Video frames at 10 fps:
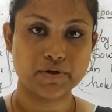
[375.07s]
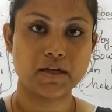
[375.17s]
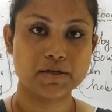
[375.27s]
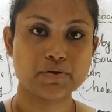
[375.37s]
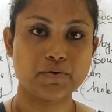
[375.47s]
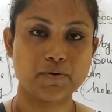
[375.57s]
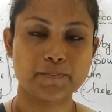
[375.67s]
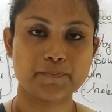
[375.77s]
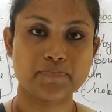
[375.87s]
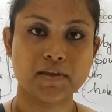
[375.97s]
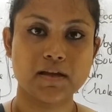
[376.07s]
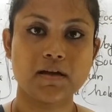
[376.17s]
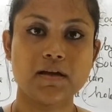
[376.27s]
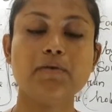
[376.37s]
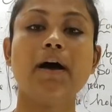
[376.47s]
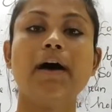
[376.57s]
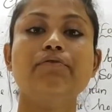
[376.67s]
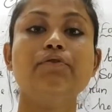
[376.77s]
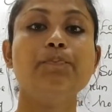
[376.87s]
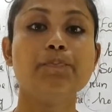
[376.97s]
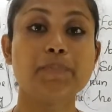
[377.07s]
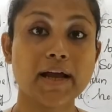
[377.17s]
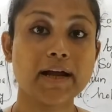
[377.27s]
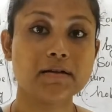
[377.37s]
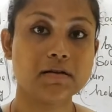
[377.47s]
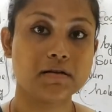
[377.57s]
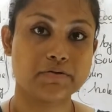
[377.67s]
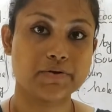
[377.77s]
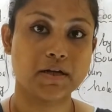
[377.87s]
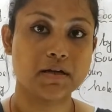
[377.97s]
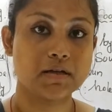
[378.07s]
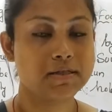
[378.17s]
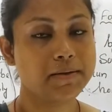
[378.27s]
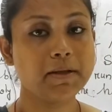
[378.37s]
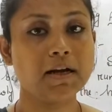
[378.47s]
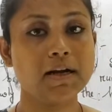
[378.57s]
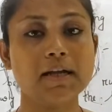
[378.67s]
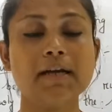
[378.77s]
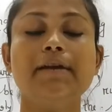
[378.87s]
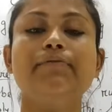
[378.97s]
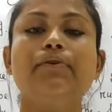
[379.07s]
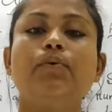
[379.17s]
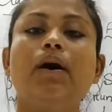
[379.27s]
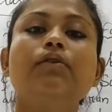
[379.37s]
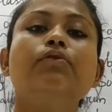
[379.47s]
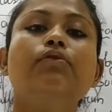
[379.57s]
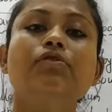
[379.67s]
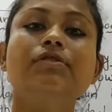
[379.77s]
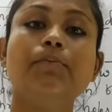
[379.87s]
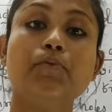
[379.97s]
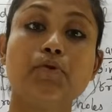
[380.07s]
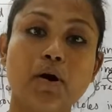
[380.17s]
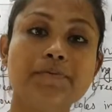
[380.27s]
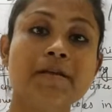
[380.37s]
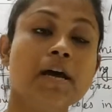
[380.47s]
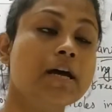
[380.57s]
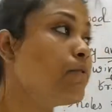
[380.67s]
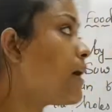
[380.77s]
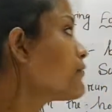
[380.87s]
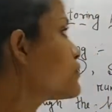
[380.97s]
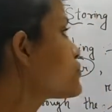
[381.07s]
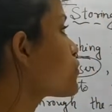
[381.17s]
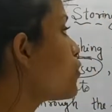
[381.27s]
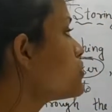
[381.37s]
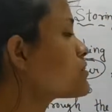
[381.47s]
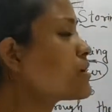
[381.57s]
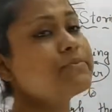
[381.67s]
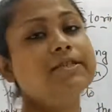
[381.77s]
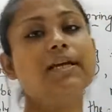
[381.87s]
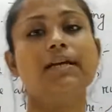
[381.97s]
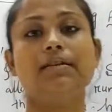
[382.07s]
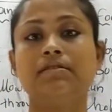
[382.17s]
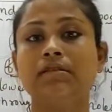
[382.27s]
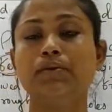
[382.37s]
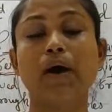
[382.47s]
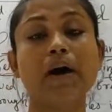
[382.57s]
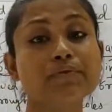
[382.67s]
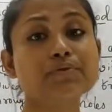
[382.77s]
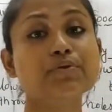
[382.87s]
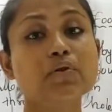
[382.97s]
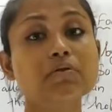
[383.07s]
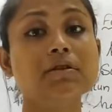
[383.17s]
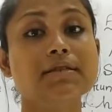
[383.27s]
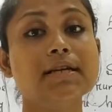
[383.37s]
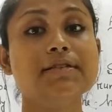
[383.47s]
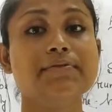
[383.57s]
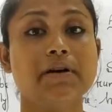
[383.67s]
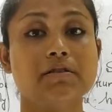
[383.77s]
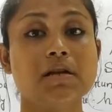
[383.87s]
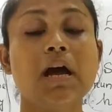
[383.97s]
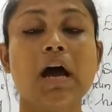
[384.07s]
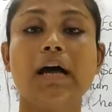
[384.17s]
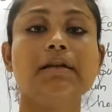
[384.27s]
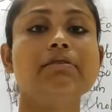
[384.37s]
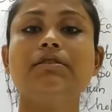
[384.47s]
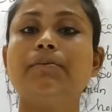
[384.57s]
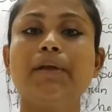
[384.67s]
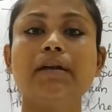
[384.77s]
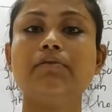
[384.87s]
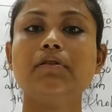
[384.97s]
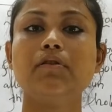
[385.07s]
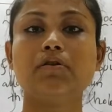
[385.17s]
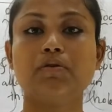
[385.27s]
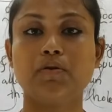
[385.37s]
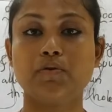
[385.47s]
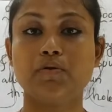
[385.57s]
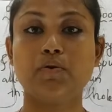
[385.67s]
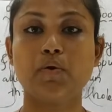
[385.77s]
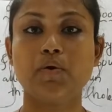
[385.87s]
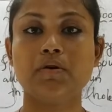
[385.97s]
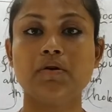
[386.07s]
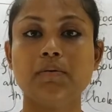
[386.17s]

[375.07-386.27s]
Yes or no? You have to plant the tree. Similarly, if you want to grow some crops, you have to sow some seeds. You have to sow the seeds first. Otherwise, the plant will not grow.